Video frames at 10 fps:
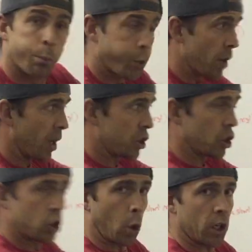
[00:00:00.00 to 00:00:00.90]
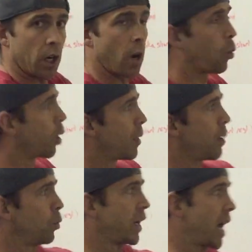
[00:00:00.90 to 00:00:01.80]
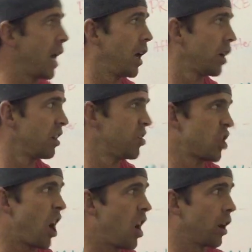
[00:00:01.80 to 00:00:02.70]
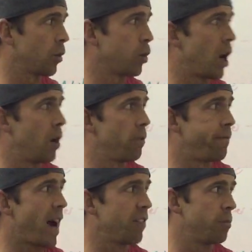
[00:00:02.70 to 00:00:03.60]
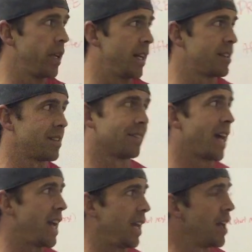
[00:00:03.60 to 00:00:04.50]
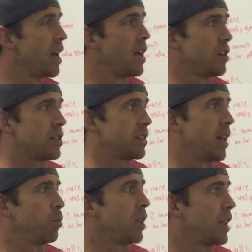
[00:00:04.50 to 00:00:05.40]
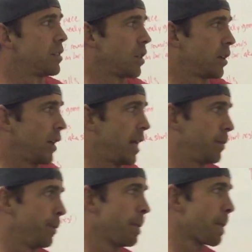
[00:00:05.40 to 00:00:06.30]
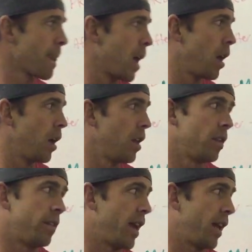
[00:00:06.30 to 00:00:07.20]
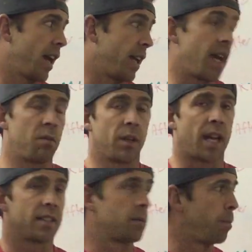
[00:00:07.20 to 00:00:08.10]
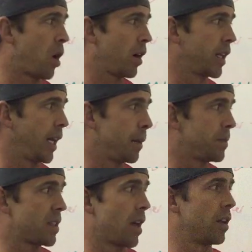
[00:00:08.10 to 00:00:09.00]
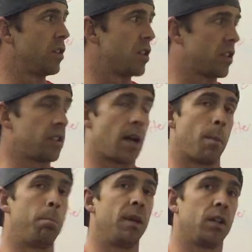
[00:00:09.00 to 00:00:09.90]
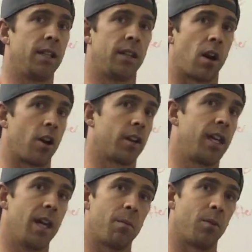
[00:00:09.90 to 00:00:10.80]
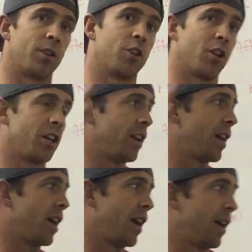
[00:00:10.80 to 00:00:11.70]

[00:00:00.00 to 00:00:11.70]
pretty much a shorter warm-up. We got jog, row, 5 minutes, light, just get blood circulating. Then again, we got some bar kips, just building our kip, good